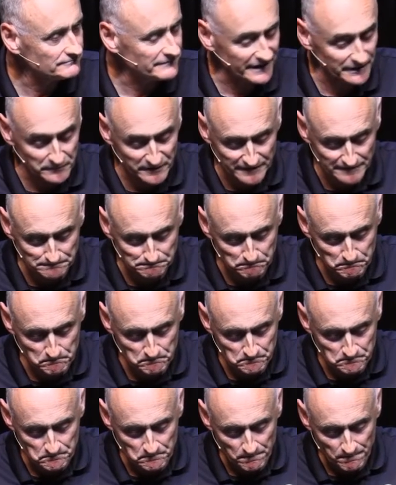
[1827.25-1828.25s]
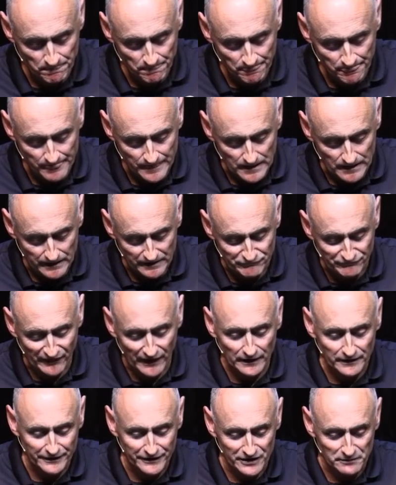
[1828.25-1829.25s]
Amen. And
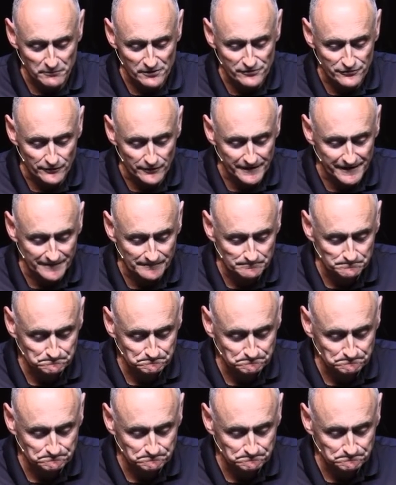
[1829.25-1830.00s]
finally, number three,